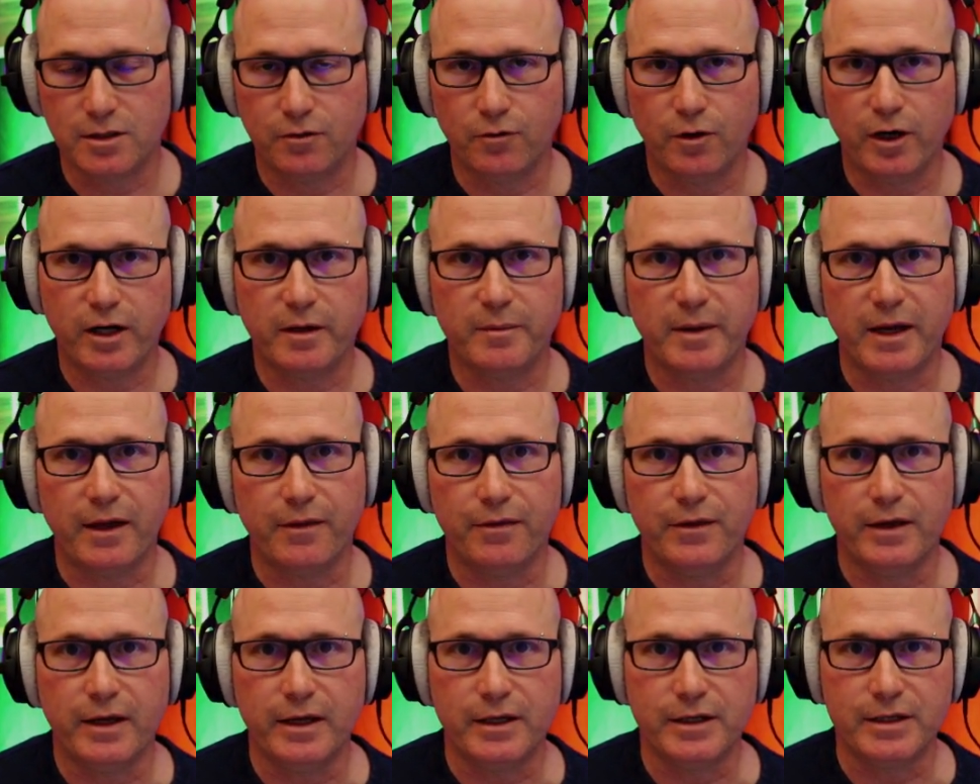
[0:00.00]
So right
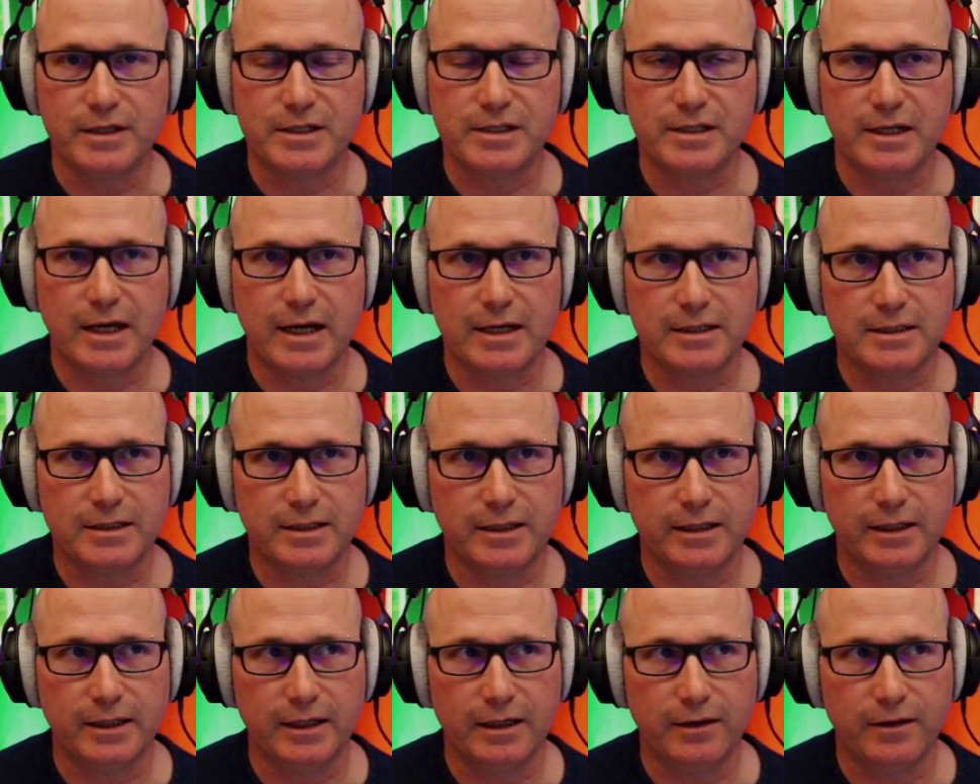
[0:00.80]
about there, you start to
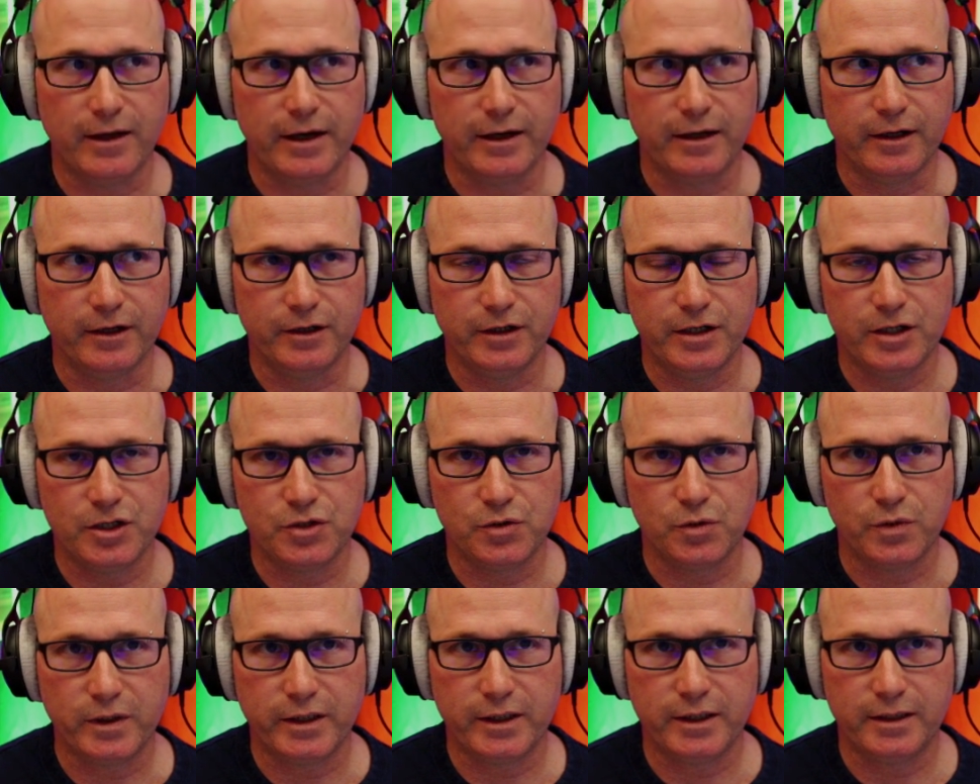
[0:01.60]
hear that
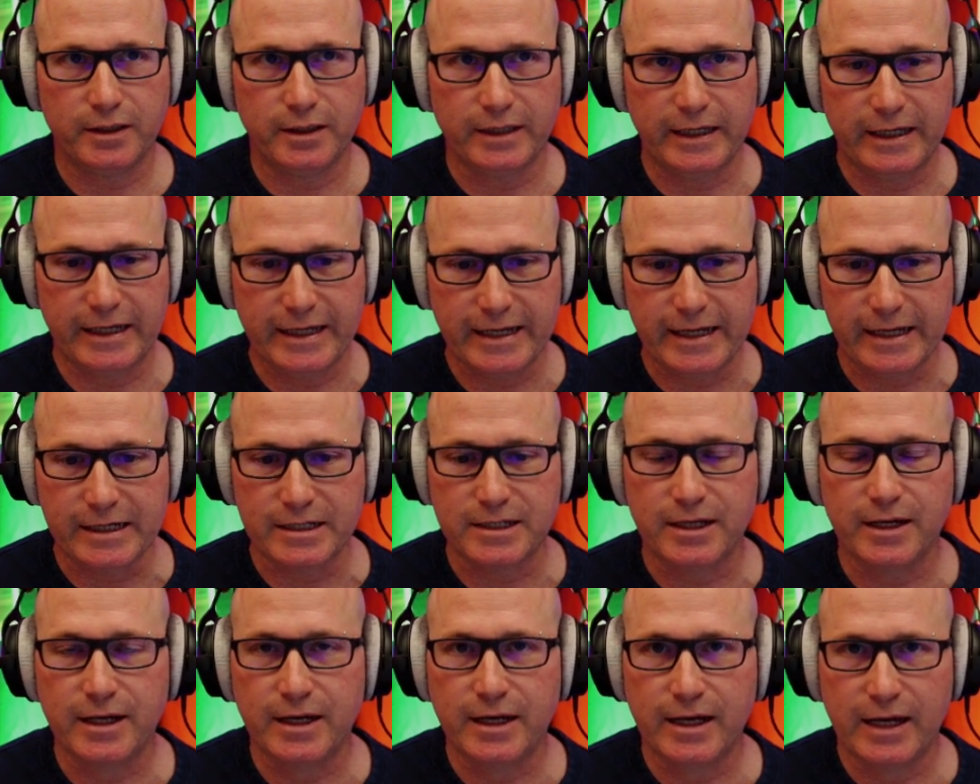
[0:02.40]
initial
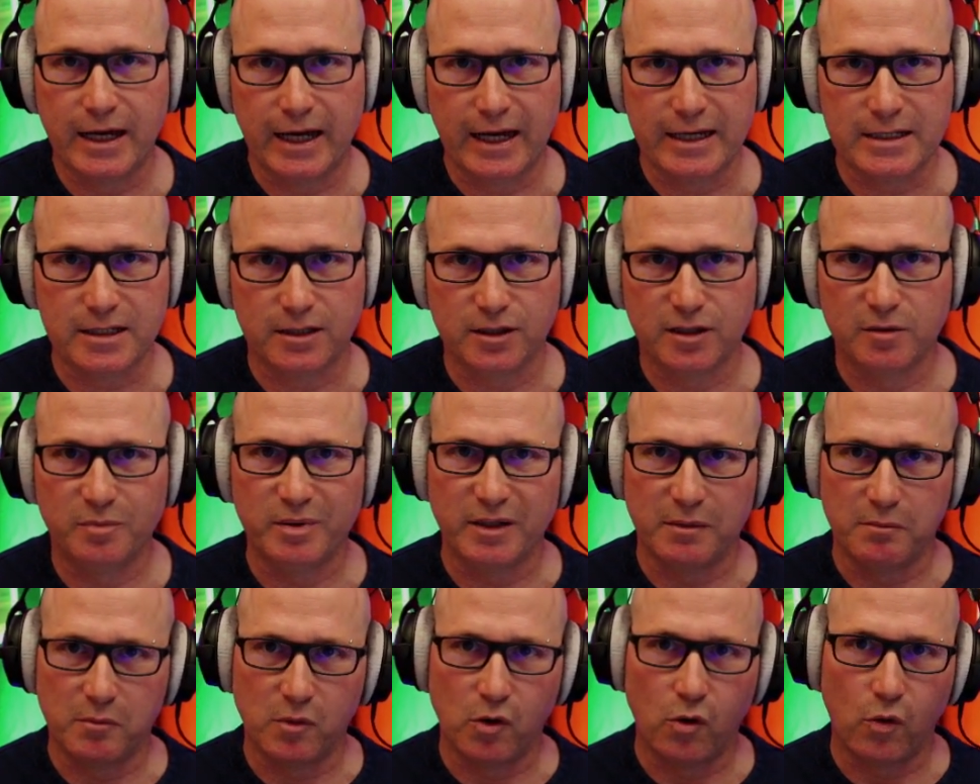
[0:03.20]
hit has a little
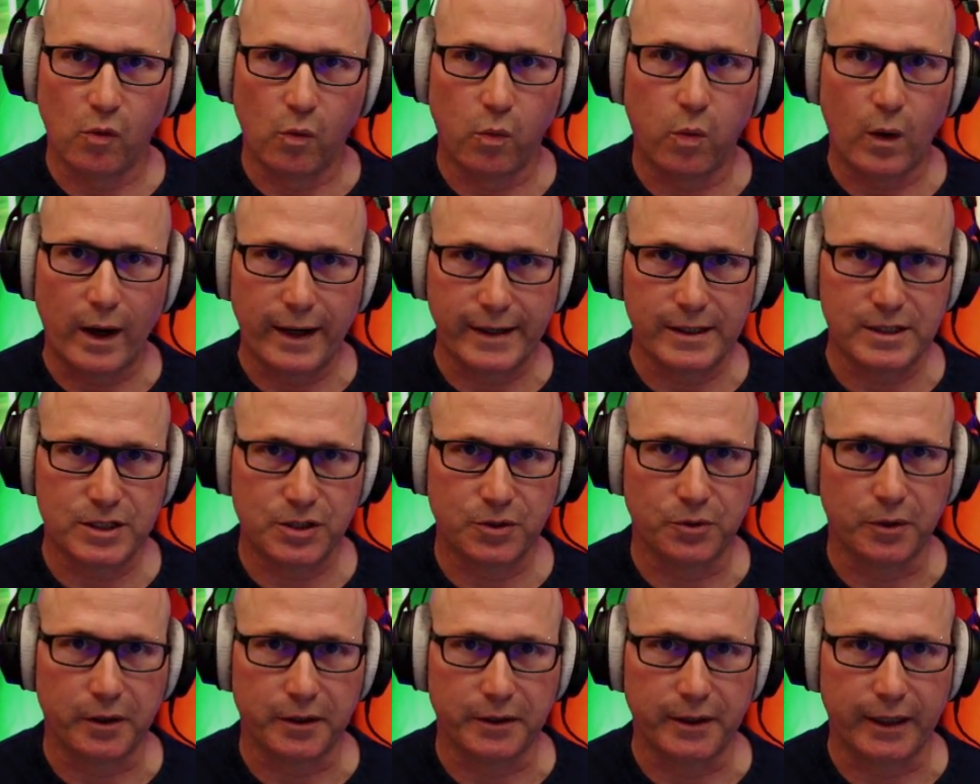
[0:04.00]
bit more weight
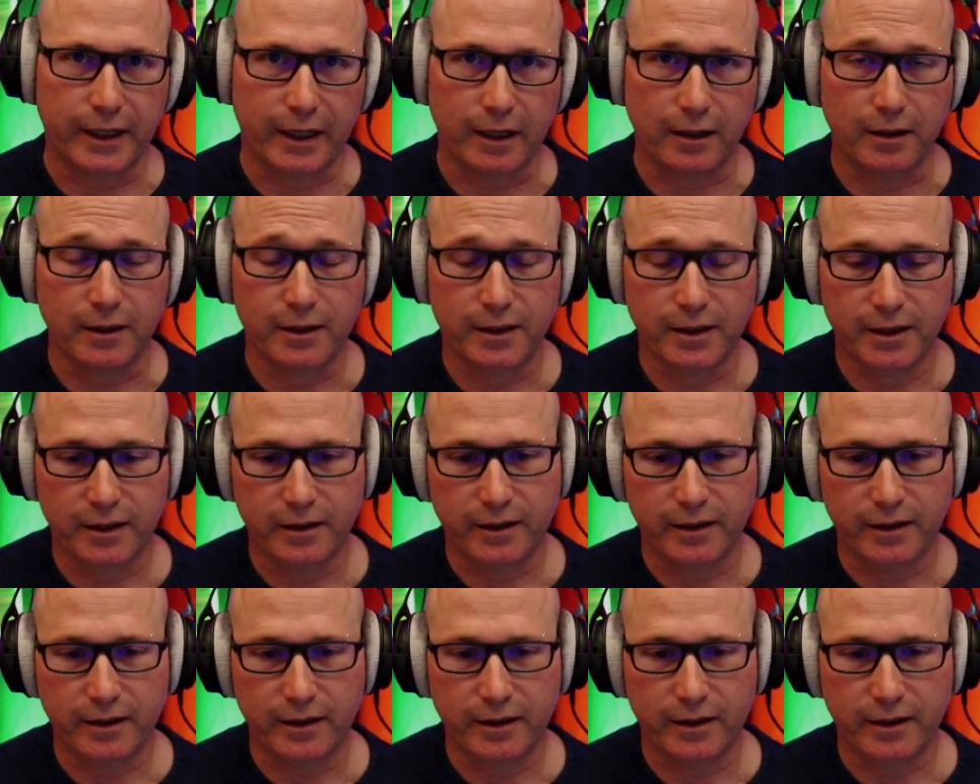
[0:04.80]
to it now.